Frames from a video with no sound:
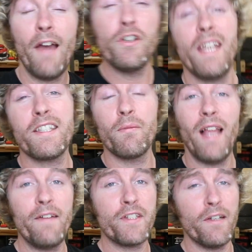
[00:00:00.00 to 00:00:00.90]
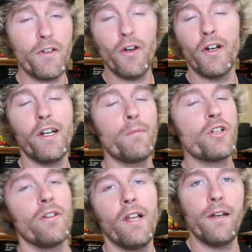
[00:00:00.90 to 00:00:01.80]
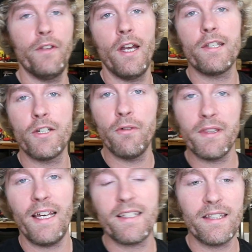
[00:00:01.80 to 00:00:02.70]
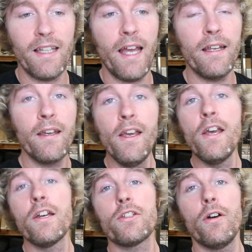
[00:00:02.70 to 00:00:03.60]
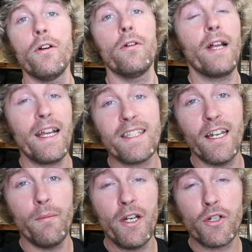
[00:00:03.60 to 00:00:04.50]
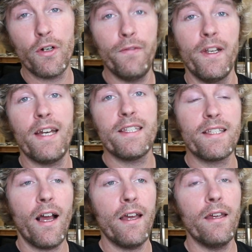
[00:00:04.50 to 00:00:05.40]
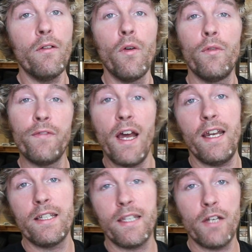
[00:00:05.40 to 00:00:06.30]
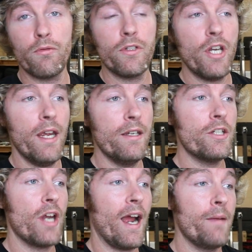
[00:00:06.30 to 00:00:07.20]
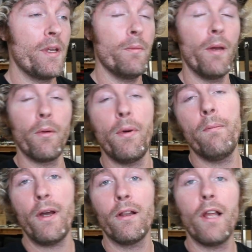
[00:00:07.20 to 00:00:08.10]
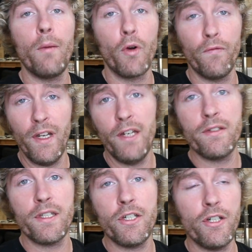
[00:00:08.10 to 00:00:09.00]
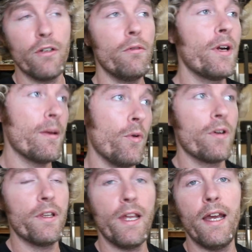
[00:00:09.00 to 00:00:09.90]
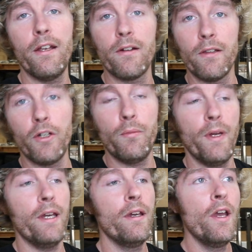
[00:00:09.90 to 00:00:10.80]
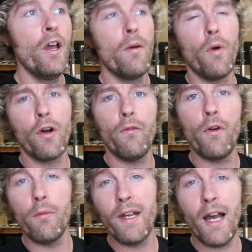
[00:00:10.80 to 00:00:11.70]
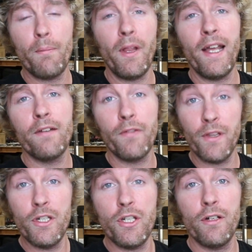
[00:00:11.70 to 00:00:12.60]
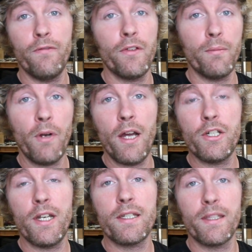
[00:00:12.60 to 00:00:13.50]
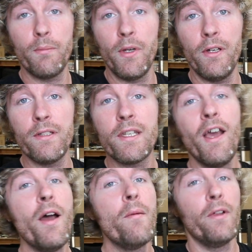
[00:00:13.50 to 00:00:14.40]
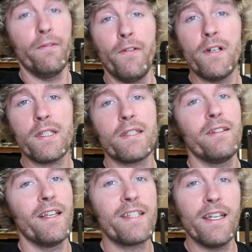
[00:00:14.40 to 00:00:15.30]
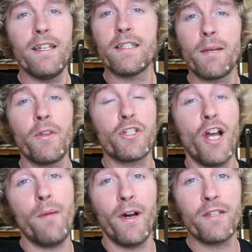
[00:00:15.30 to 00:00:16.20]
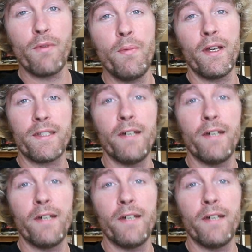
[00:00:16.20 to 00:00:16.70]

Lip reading: I've just had some live stuff going on. I'm sure a lot of you guys know what that's like. So like I said in my short, if you guys saw it, we've got a schedule change. I'm gonna be able to pump out a lot more videos this year. We'll get more into that here in a little bit. More of what we got planned for this year for the projects, the builds. Well, at first, let's get into some of the shop mods we picked